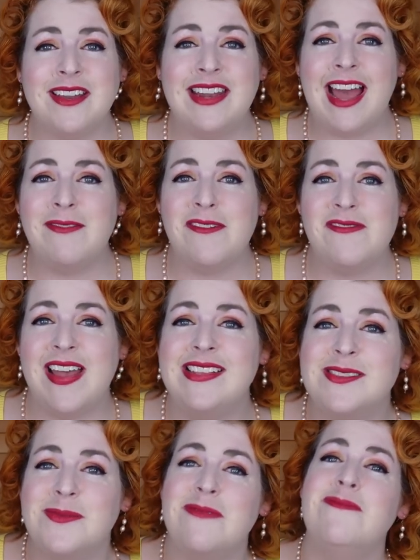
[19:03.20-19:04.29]
we're gonna have
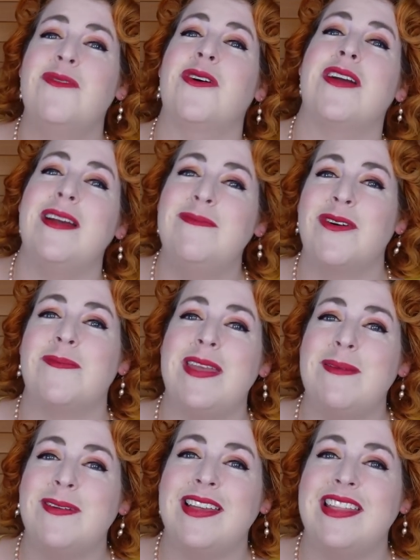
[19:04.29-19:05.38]
events with more and more
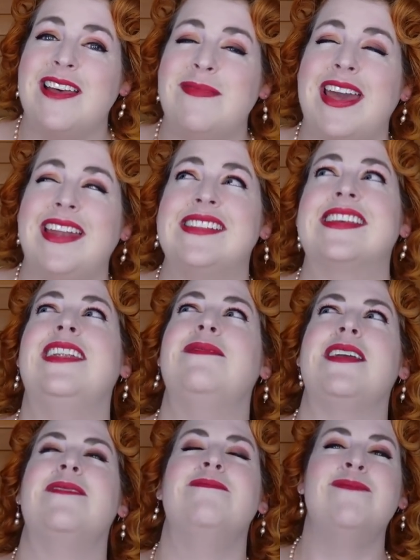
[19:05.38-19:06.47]
people in them and it's gonna
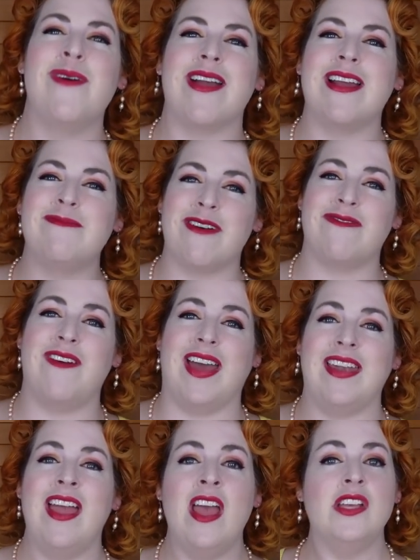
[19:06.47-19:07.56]
be more and more
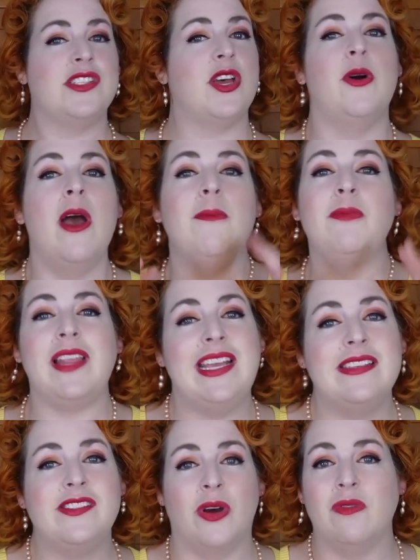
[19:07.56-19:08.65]
fun. So
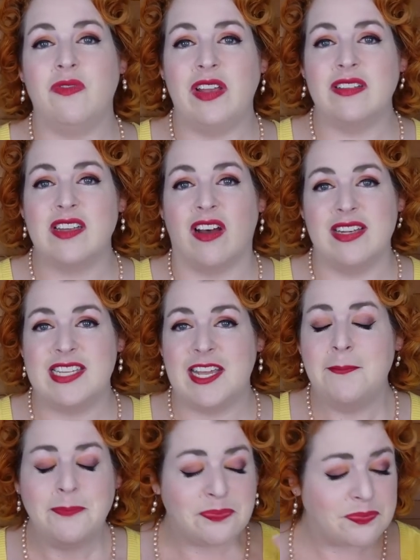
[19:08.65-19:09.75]
please don't feel
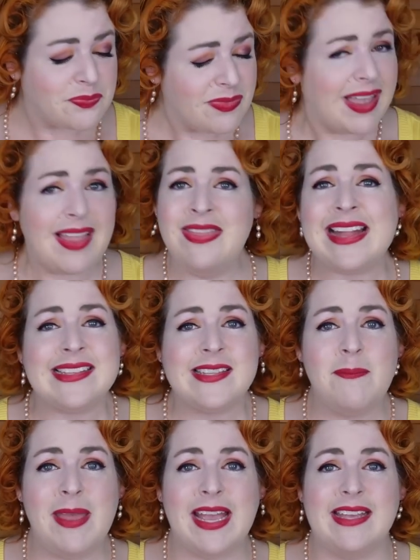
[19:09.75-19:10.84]
daunted. That's
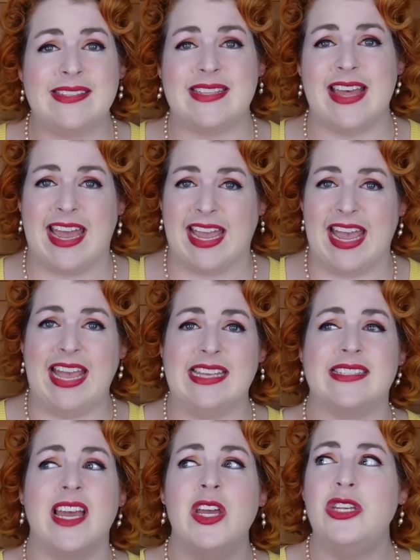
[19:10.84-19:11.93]
the biggest thing
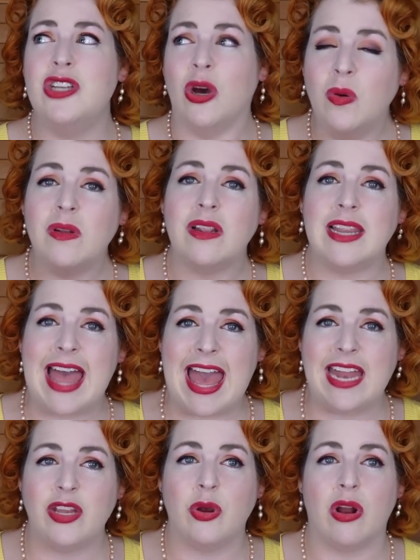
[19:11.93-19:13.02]
is don't
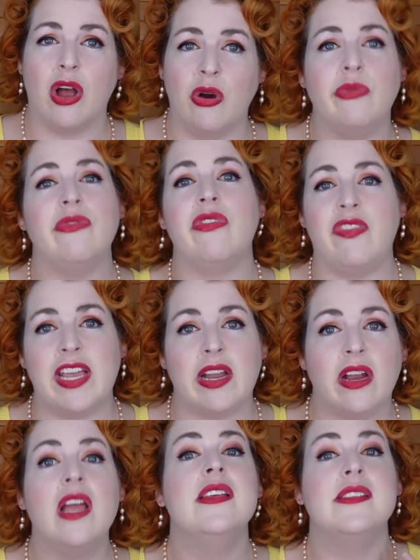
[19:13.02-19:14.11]
let your own
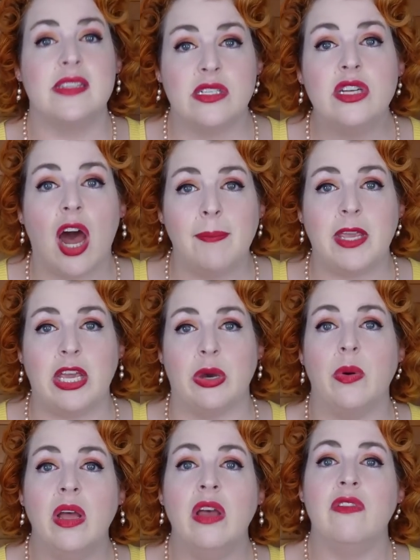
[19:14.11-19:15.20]
fear stop
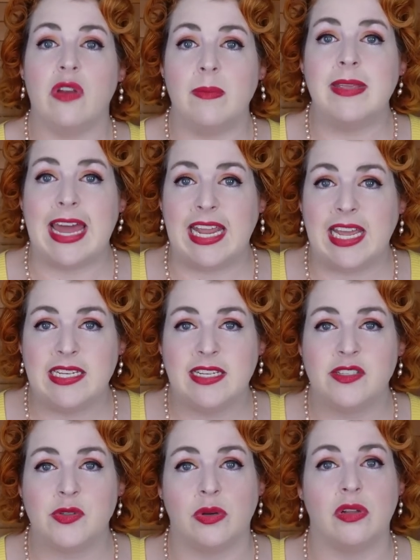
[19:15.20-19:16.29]
you from getting into
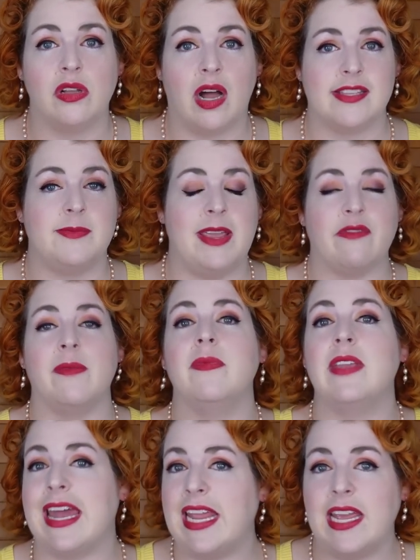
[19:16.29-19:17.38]
historical costuming, from
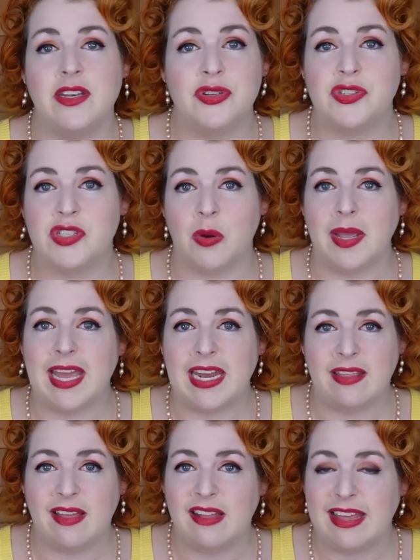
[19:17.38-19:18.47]
getting into sewing,
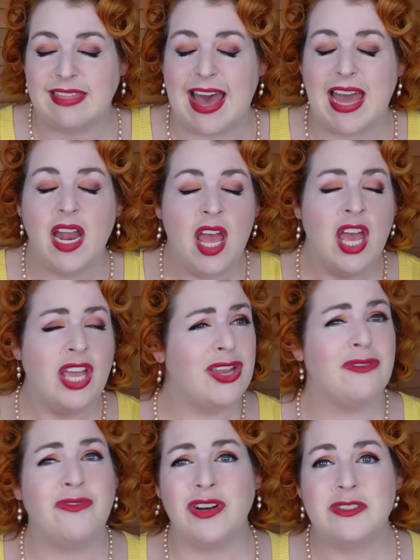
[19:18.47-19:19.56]
anything like that,
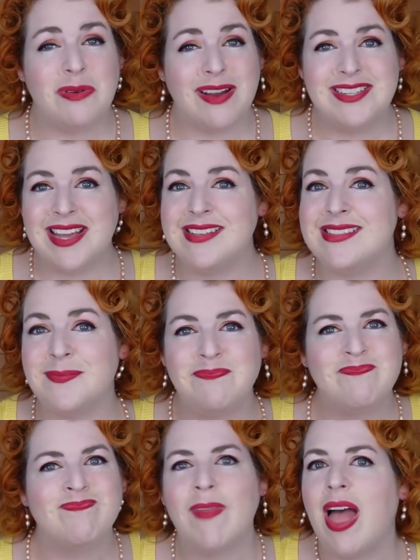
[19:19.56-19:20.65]
your first projects,
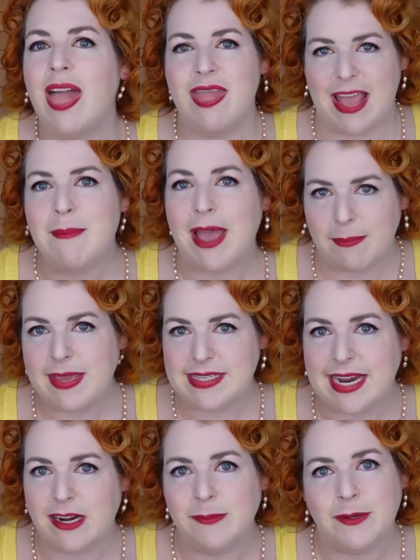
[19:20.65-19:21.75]
they might be
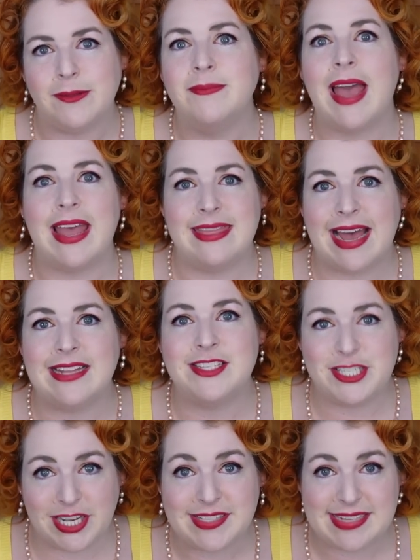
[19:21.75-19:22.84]
terrible. And that's
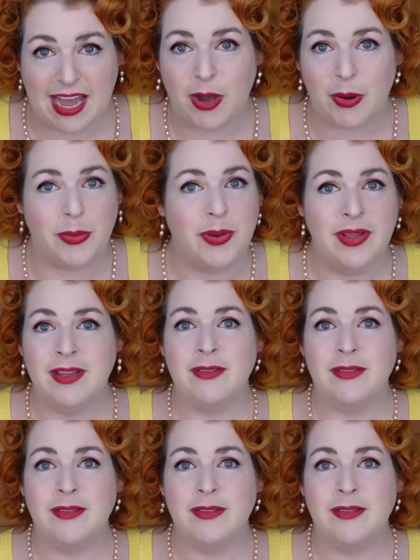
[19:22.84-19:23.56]
just how